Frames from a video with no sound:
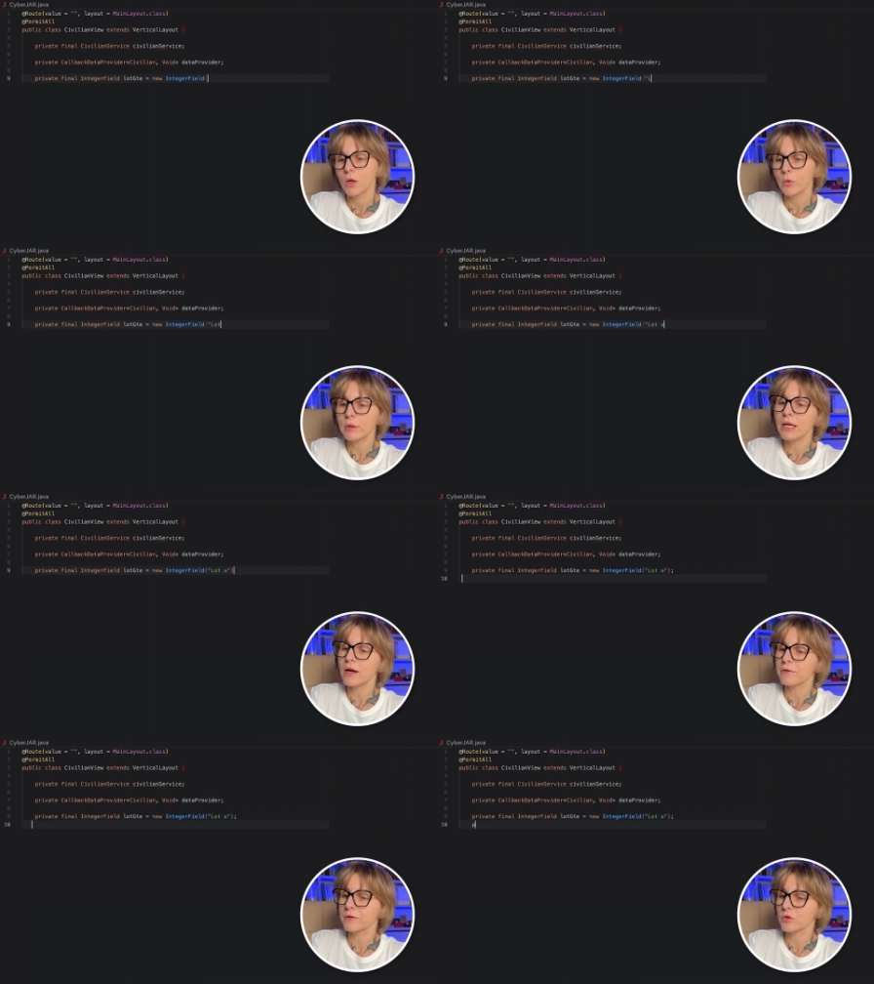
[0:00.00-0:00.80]
We'll
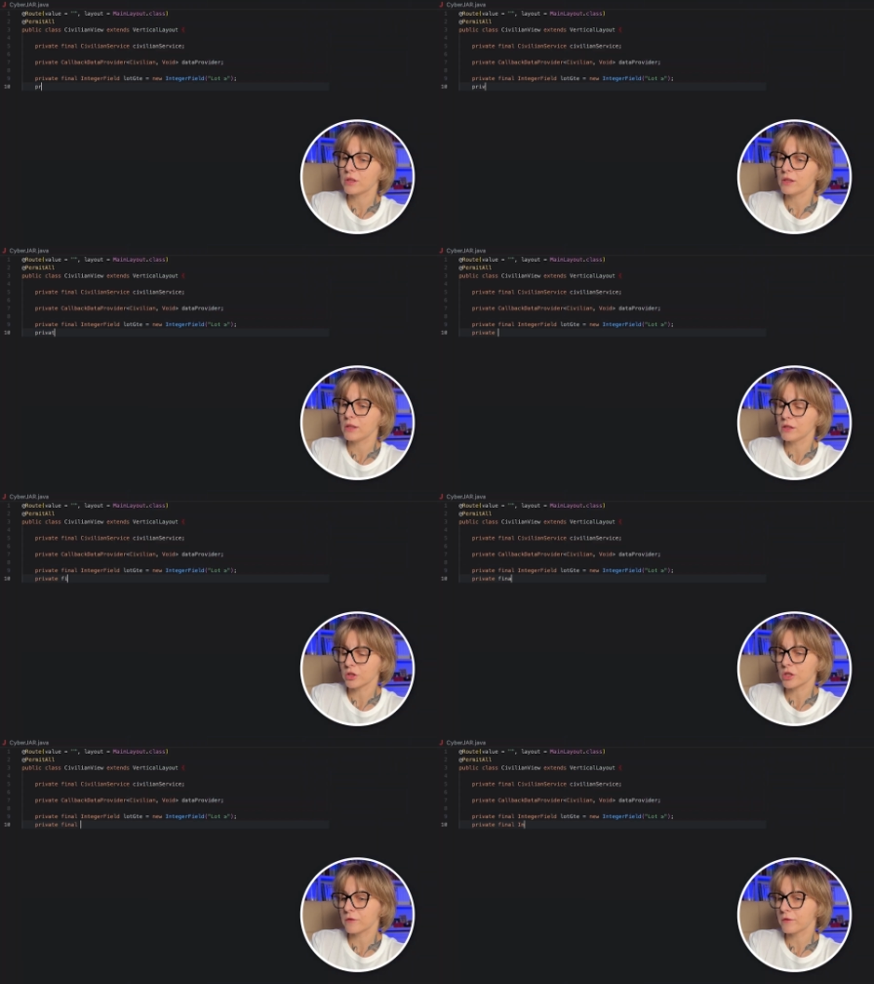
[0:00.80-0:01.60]
have three
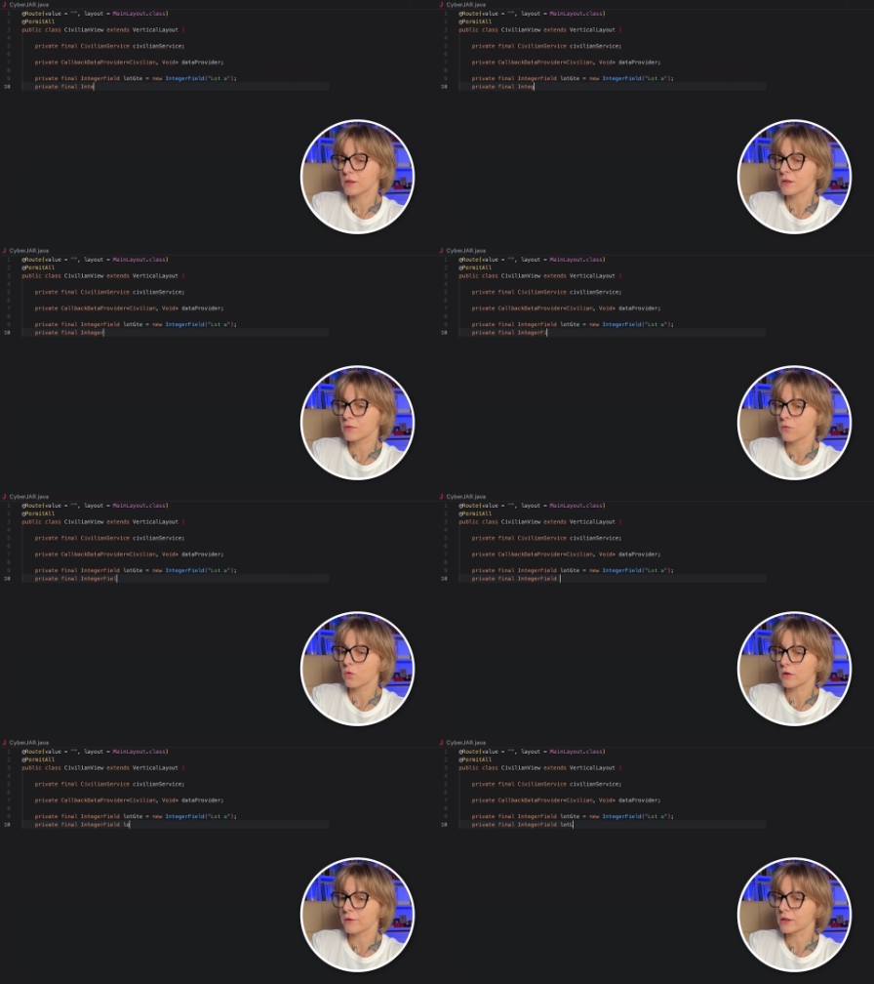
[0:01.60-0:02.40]
integer fields
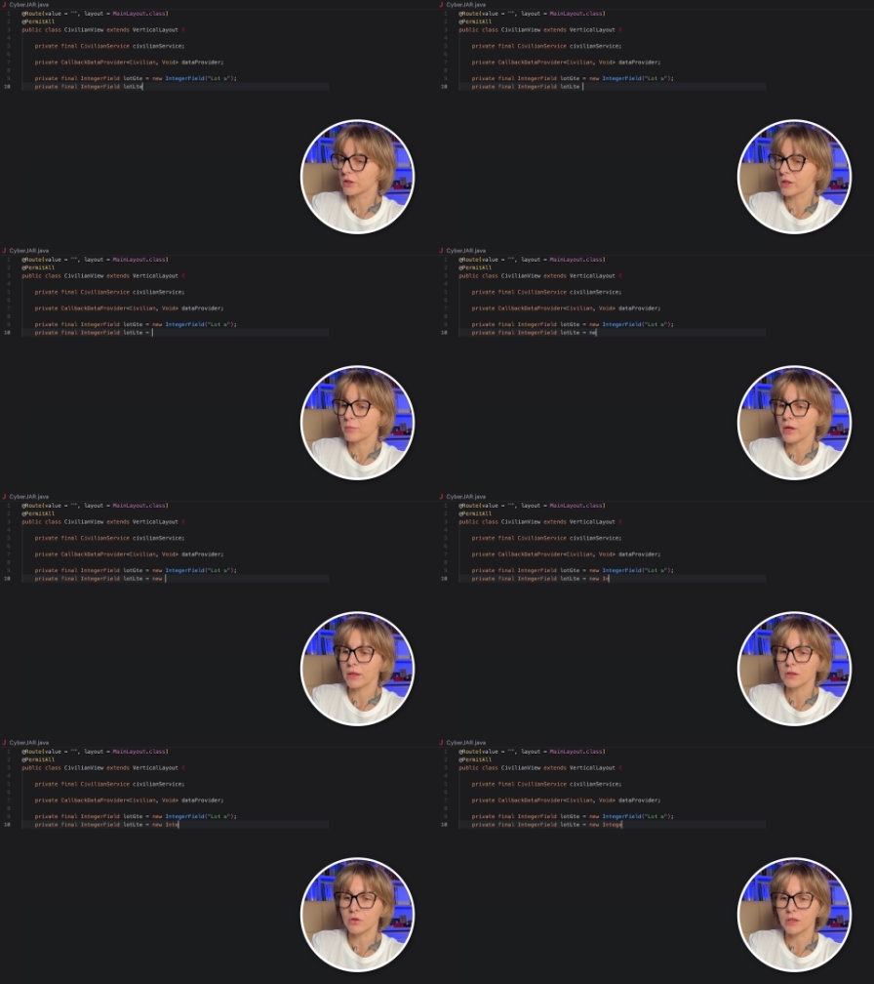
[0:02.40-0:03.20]
for filtering
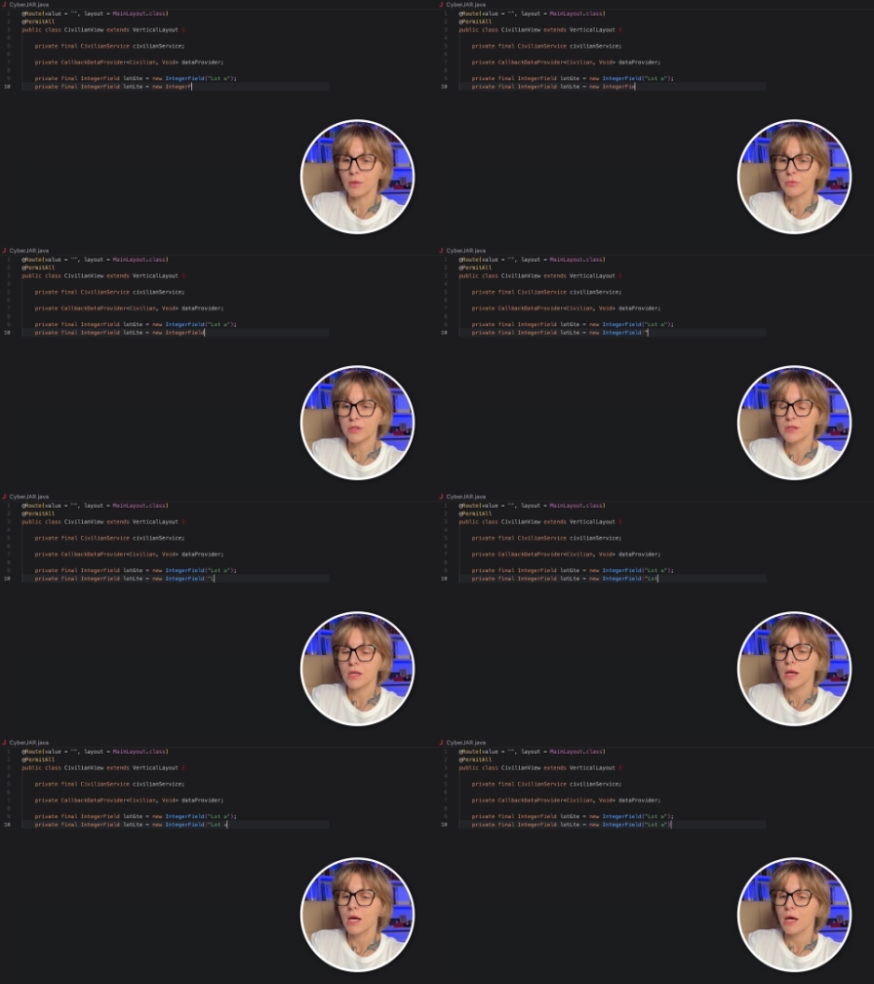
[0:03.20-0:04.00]
by lot numbers
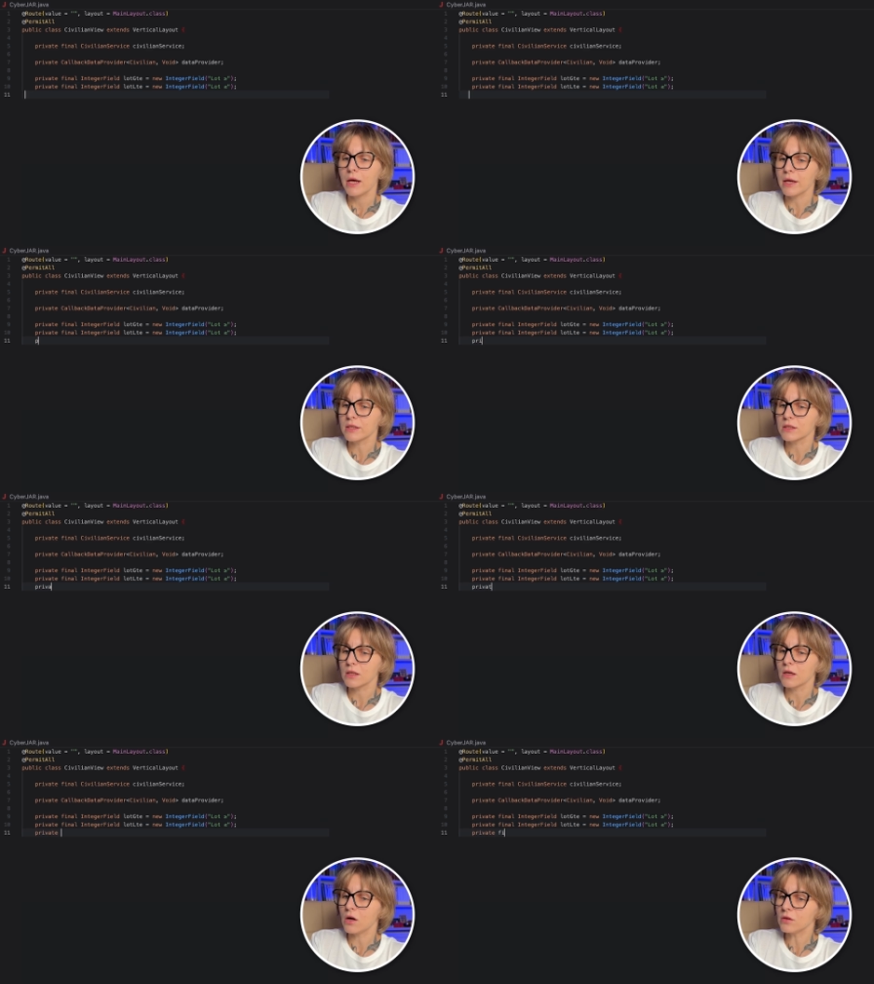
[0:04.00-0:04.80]
and
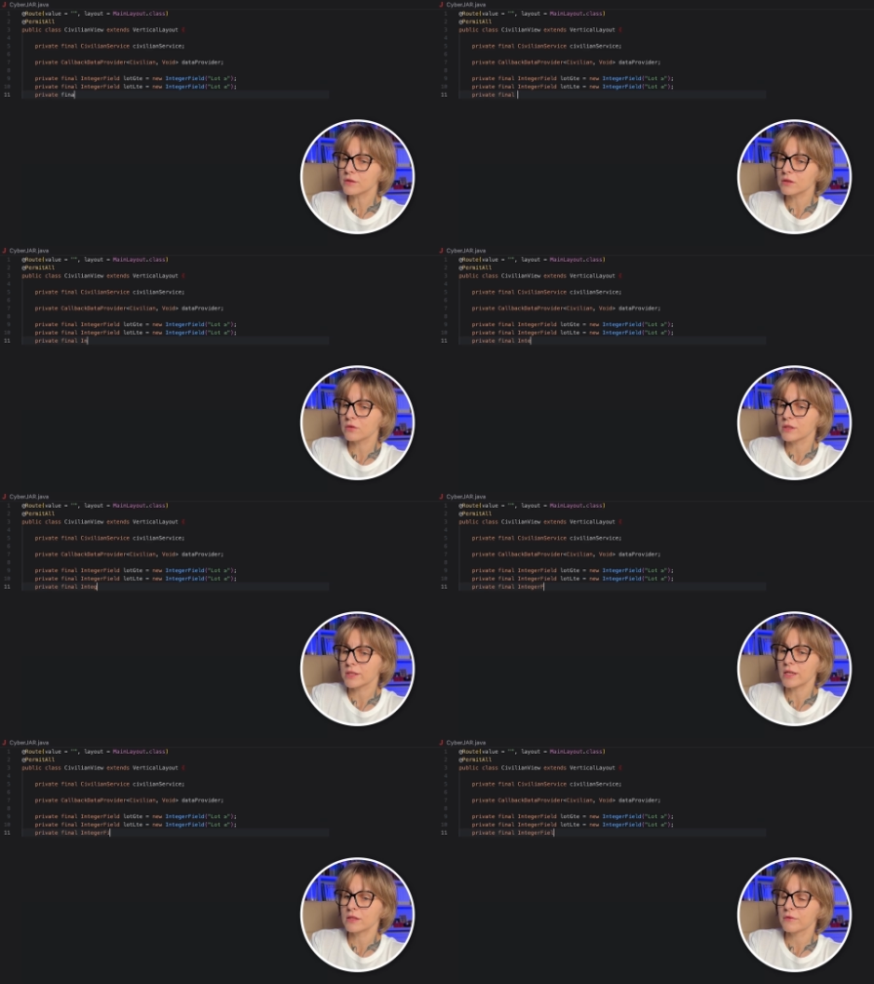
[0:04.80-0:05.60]
uh, also a
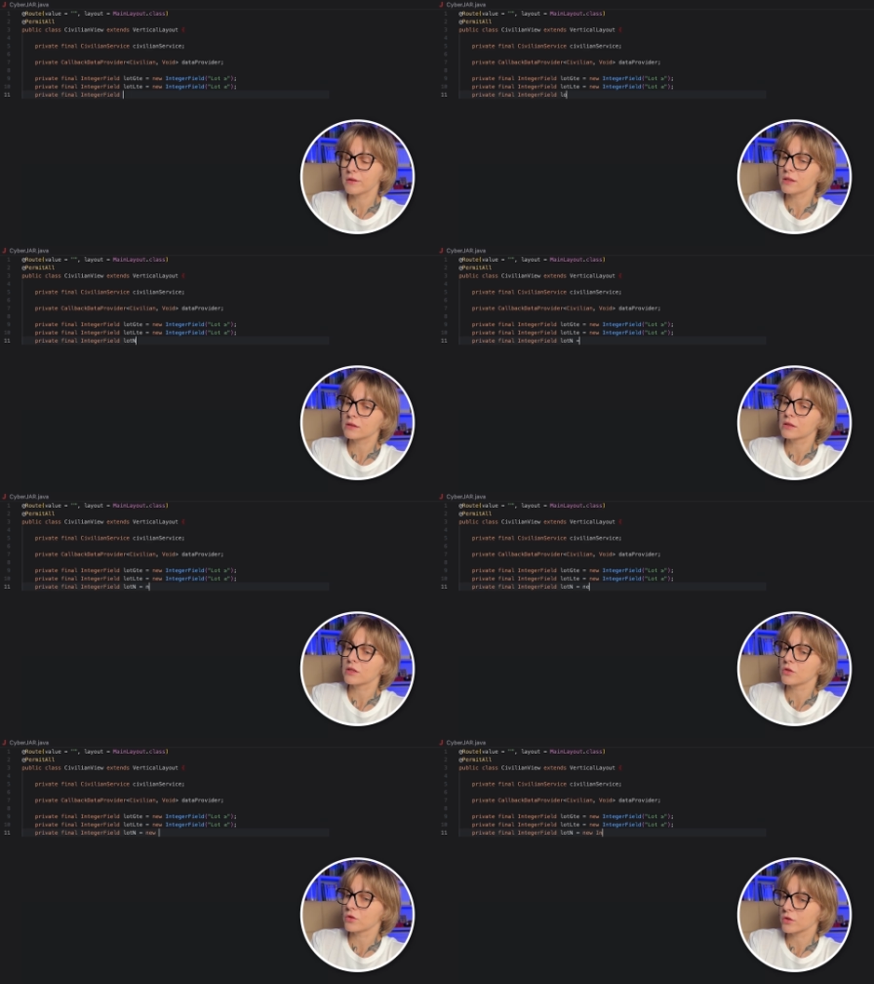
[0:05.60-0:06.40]
text field
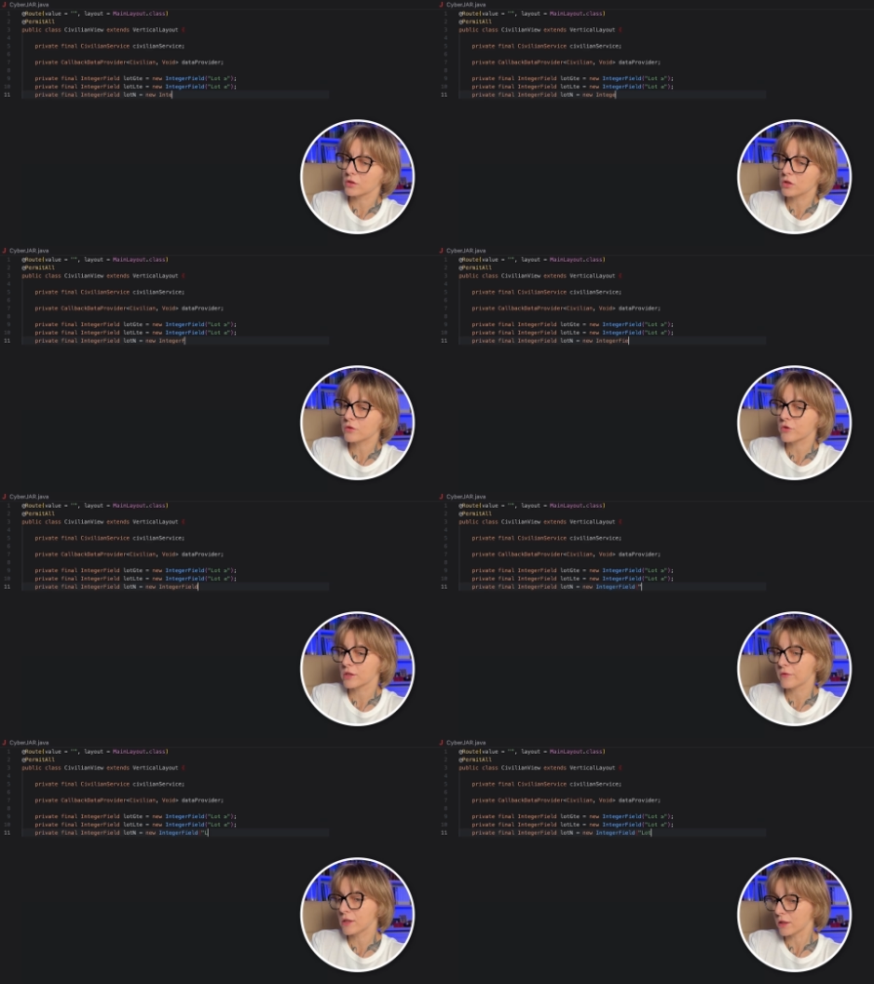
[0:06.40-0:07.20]
to search for
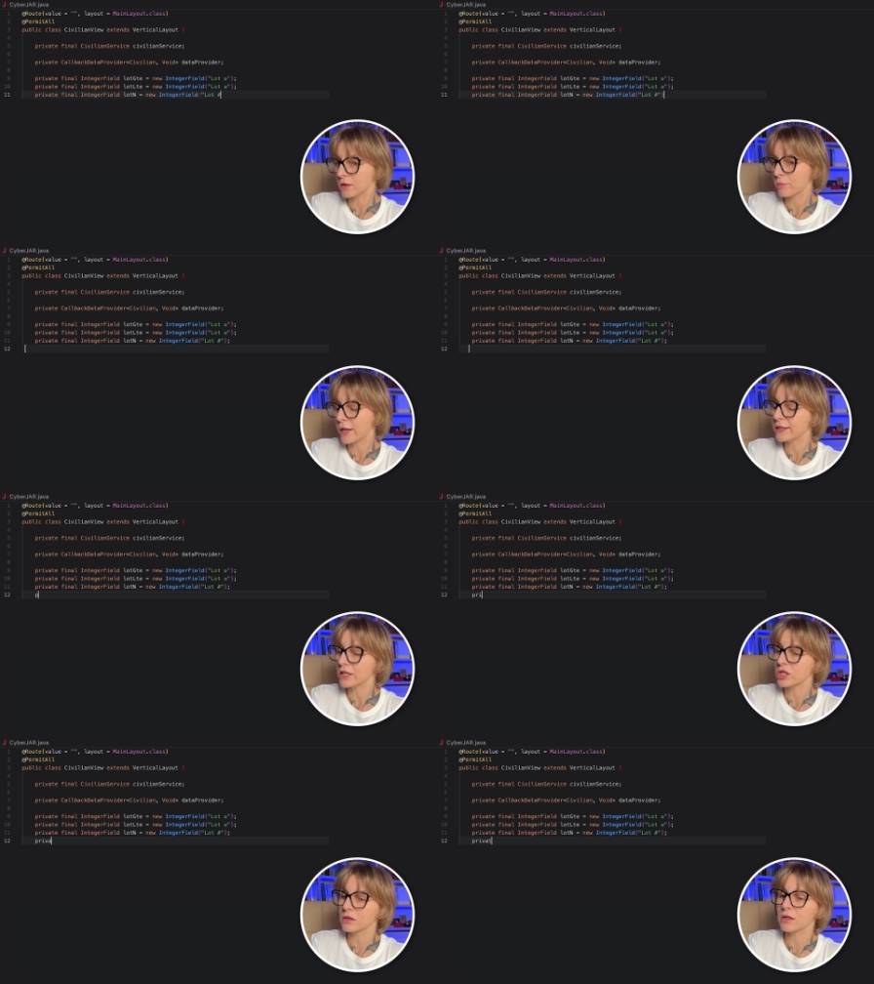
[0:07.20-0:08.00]
civilian by
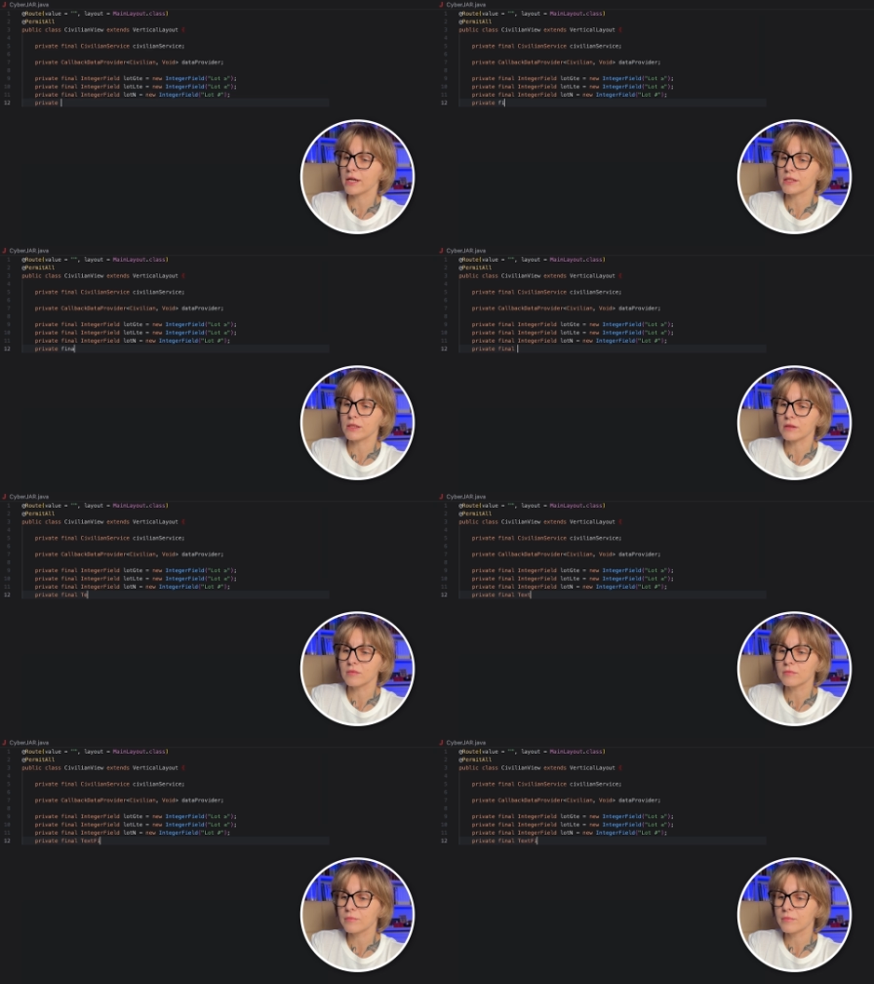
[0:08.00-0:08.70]
national ID.